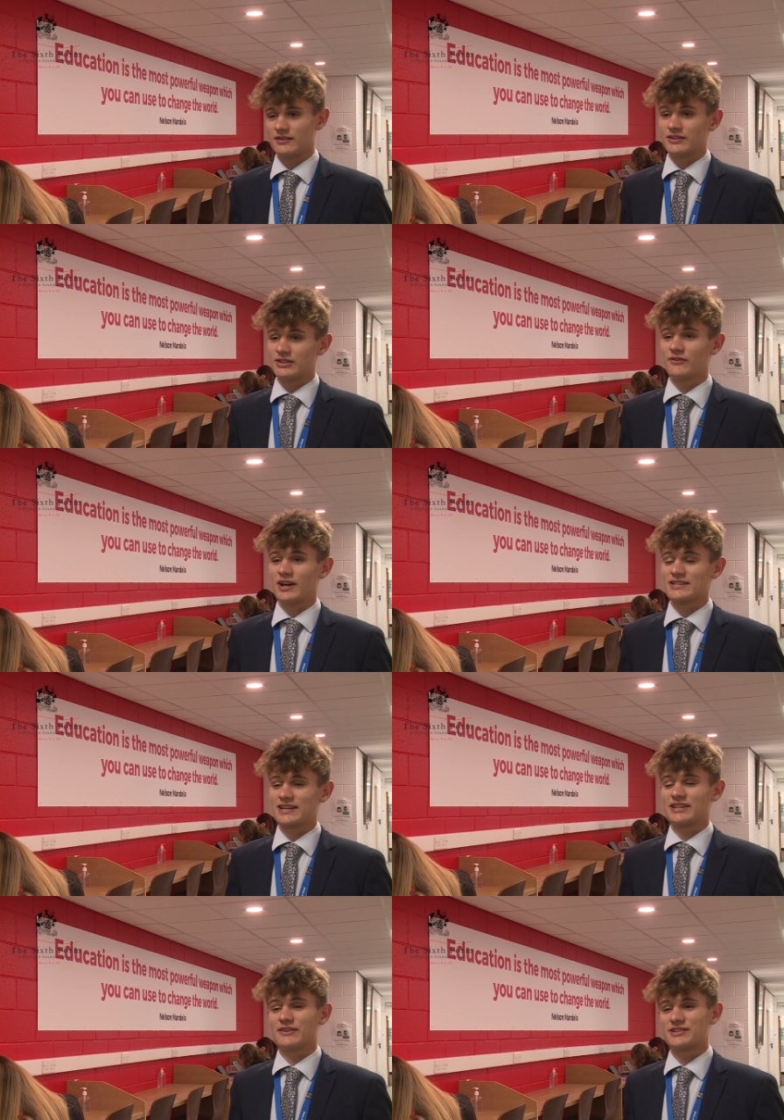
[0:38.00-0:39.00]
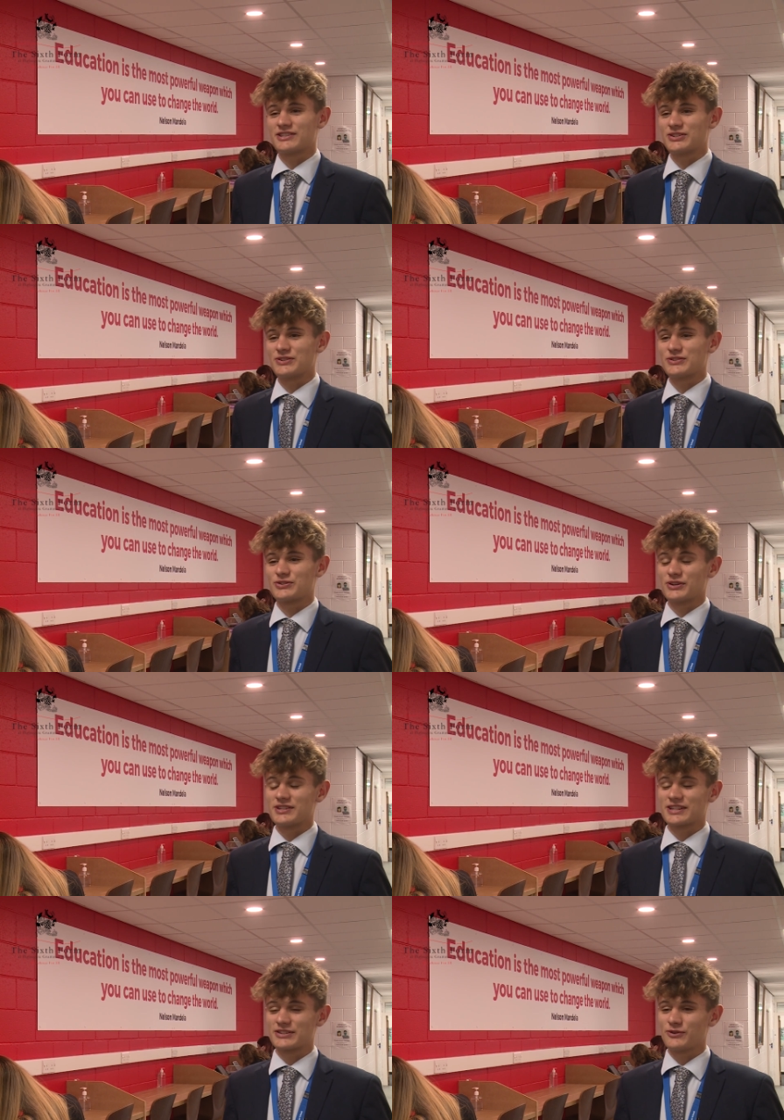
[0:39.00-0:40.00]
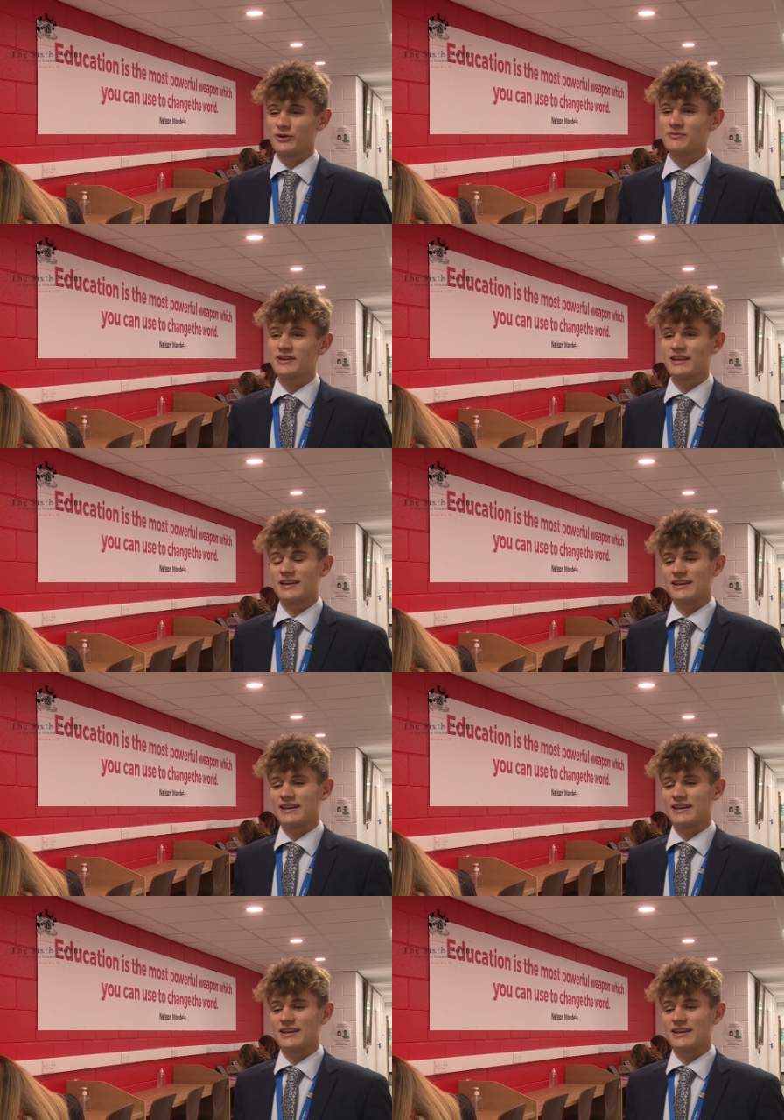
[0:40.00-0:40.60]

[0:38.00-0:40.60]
The advice I'd give to students during sixth form